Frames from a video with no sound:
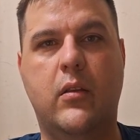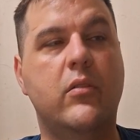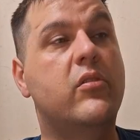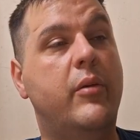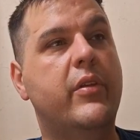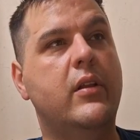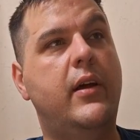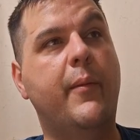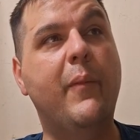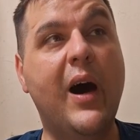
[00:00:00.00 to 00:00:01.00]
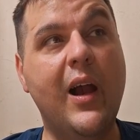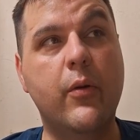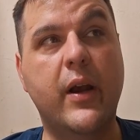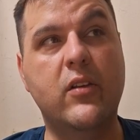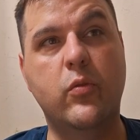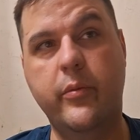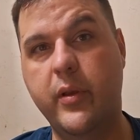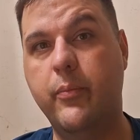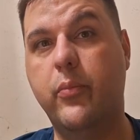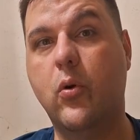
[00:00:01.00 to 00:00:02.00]
Something like Pyrex would
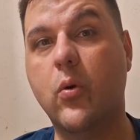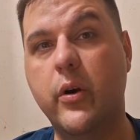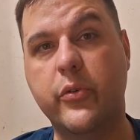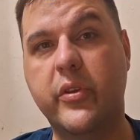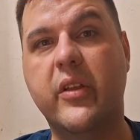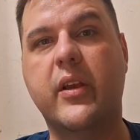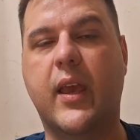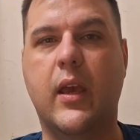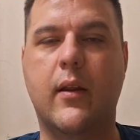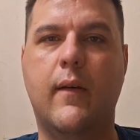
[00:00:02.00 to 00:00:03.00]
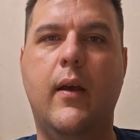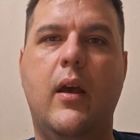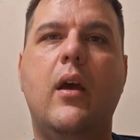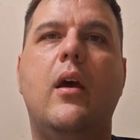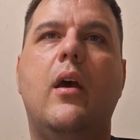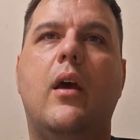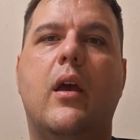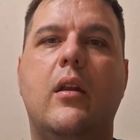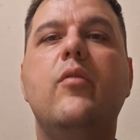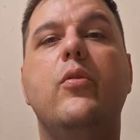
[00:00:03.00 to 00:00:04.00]
be borosilicate.
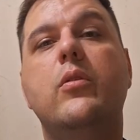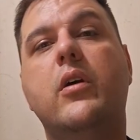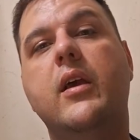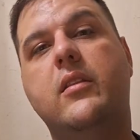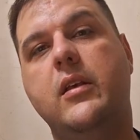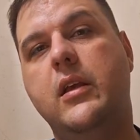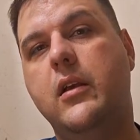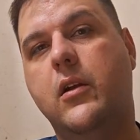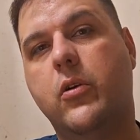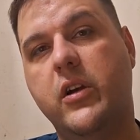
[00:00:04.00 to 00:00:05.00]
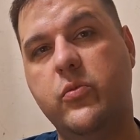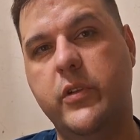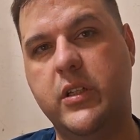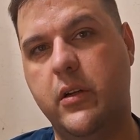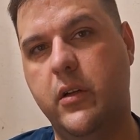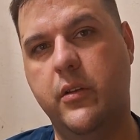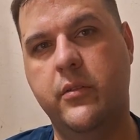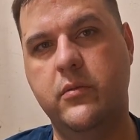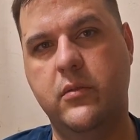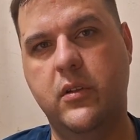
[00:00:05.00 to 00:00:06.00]
And if you look at the crust material
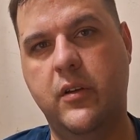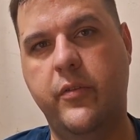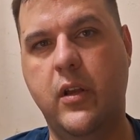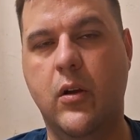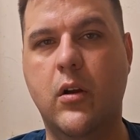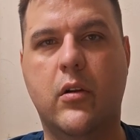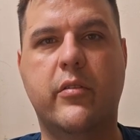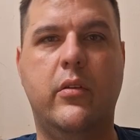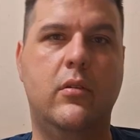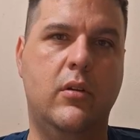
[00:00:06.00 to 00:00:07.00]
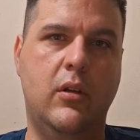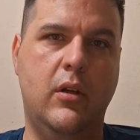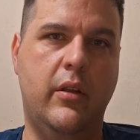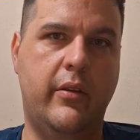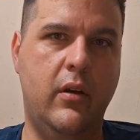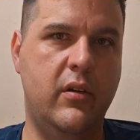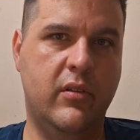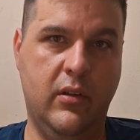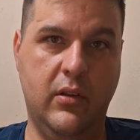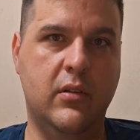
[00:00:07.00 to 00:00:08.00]
of the Earth, there's
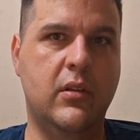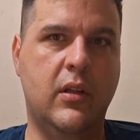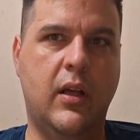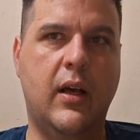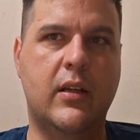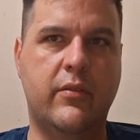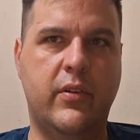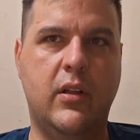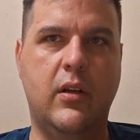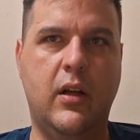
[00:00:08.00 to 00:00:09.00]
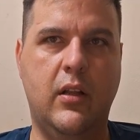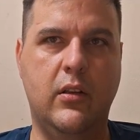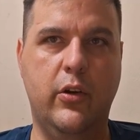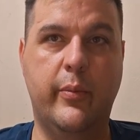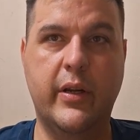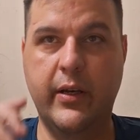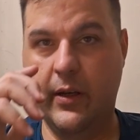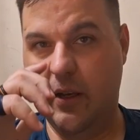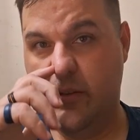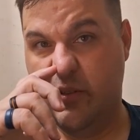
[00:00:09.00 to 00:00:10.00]
a lot of
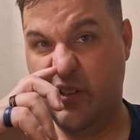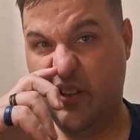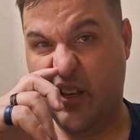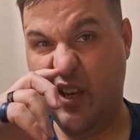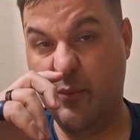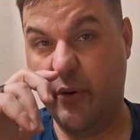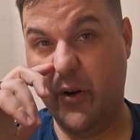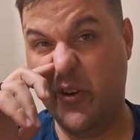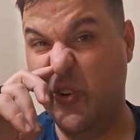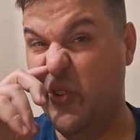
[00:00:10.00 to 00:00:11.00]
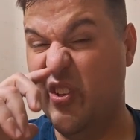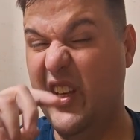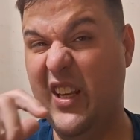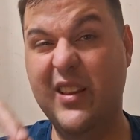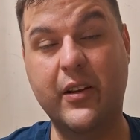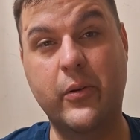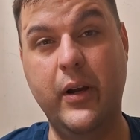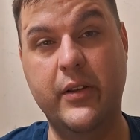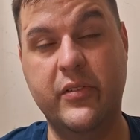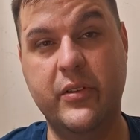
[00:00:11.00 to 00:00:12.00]
alumina and silicate particles in the
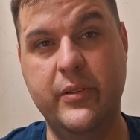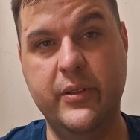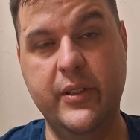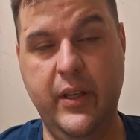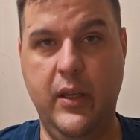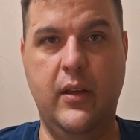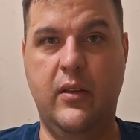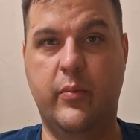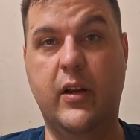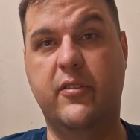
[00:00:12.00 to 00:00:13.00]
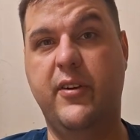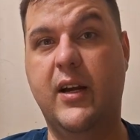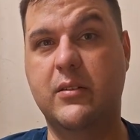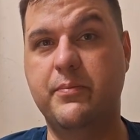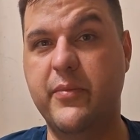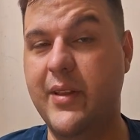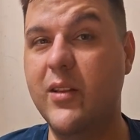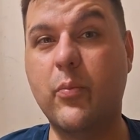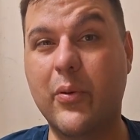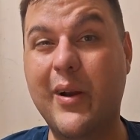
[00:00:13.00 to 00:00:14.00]
crust. As a matter of fact,
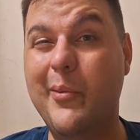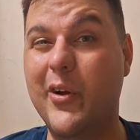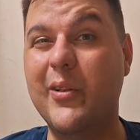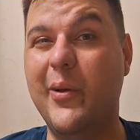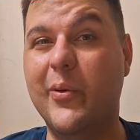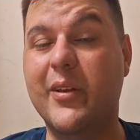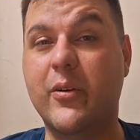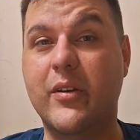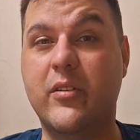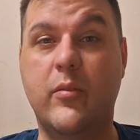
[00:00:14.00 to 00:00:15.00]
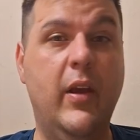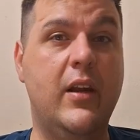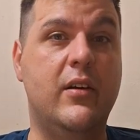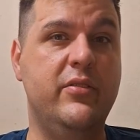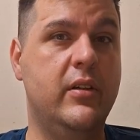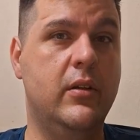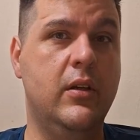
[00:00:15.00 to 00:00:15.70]
that's primarily what the crust is made of.